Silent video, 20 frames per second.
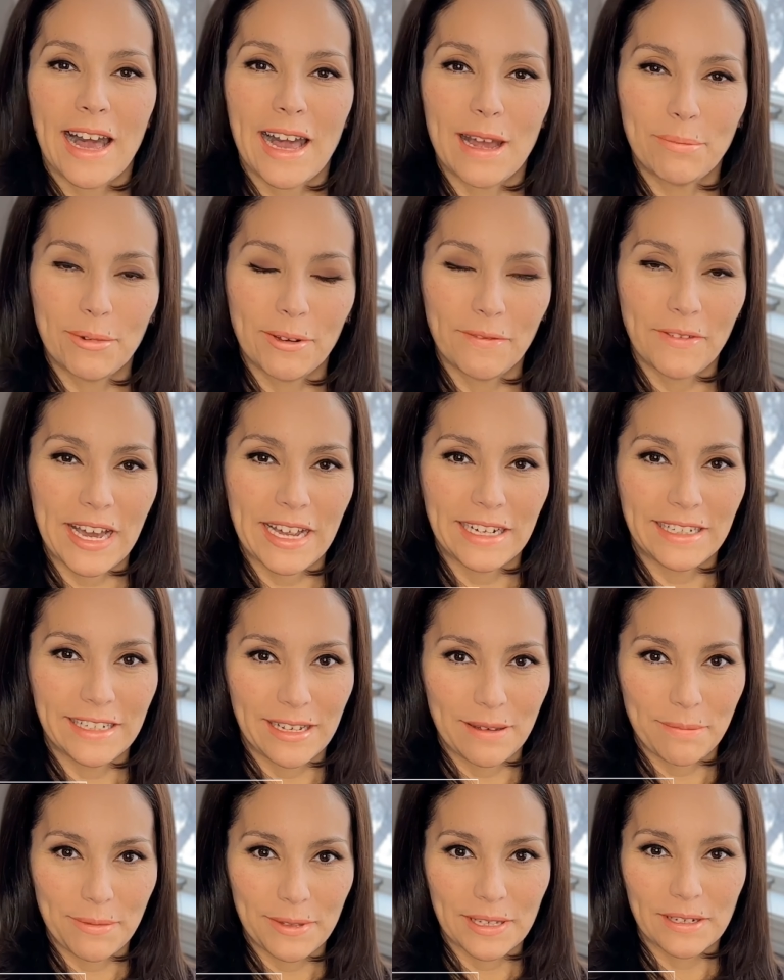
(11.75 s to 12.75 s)
I provide
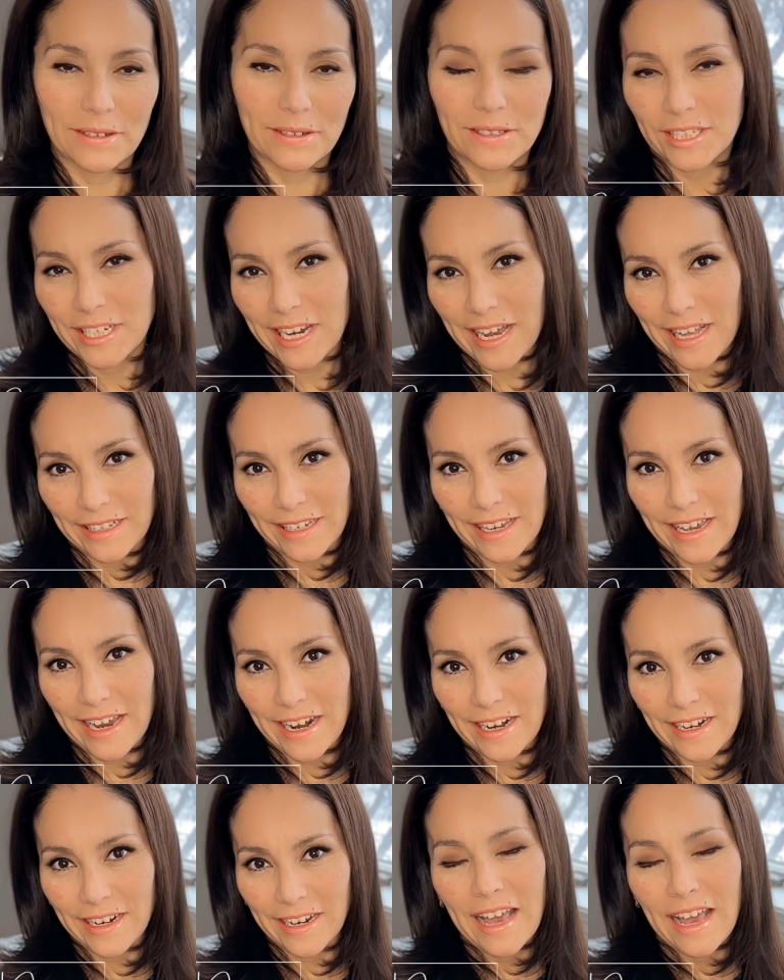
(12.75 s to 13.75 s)
tips on
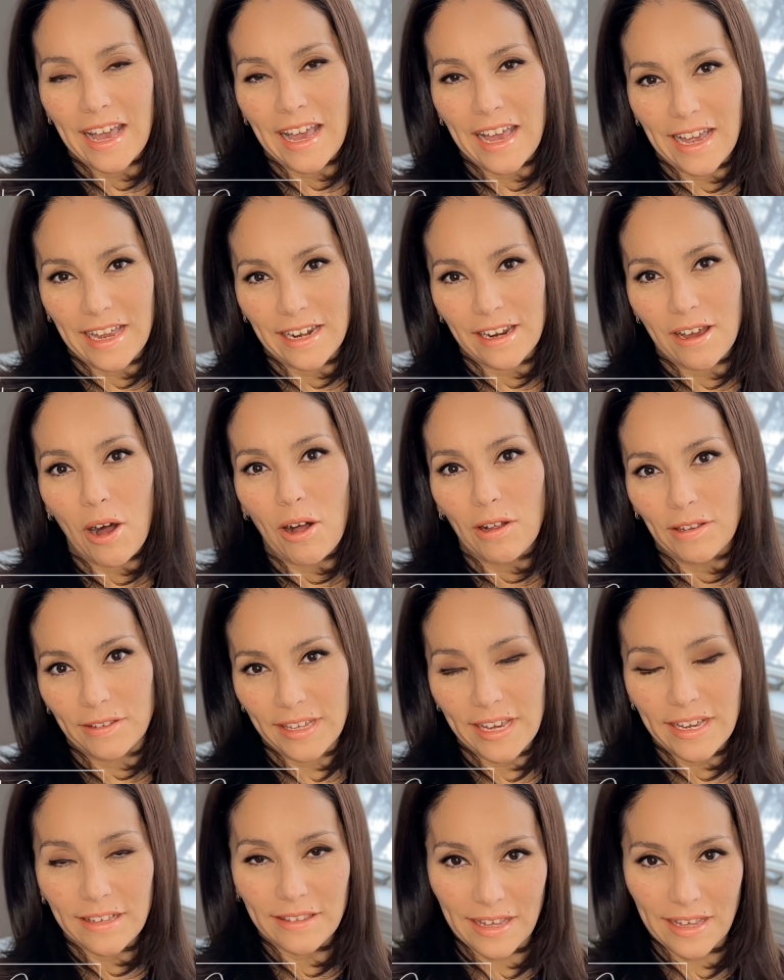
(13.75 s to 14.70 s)
childcare and all things